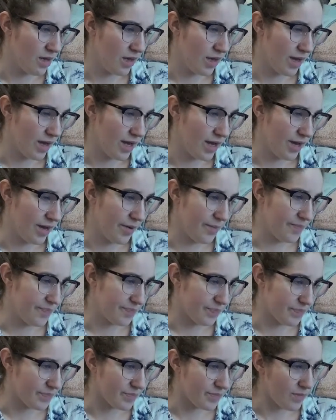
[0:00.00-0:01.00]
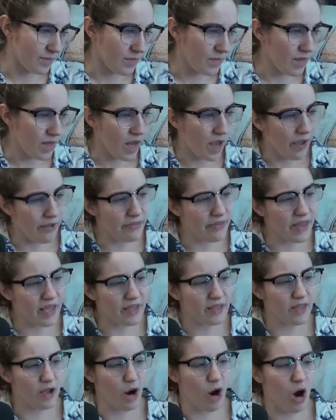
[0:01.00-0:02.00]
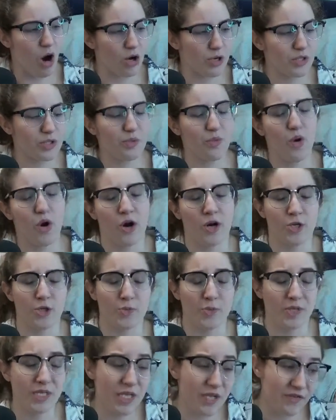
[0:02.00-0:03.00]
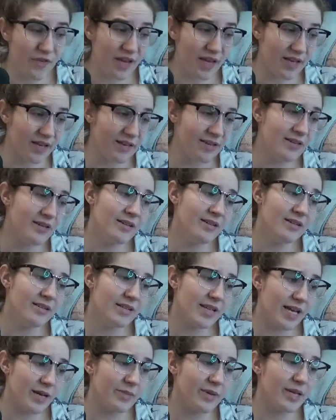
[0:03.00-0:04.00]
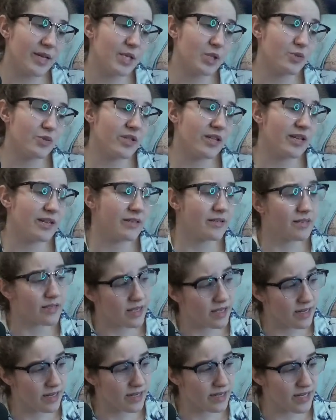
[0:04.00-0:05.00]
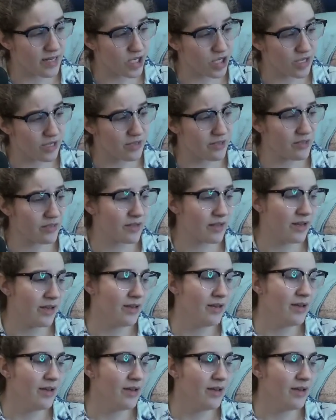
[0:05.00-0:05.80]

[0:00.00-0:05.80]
And then there are some more specific diabetes-related skin conditions,